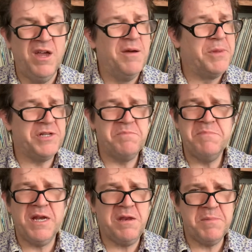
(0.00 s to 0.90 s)
But there's
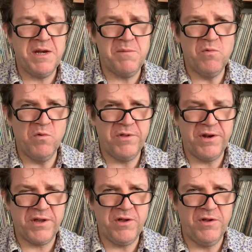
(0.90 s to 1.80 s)
many, many more that
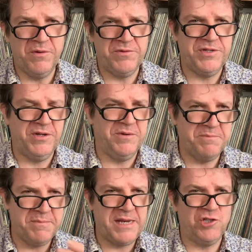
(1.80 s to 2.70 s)
I can't uh,
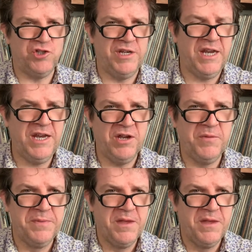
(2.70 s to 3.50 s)
mention here.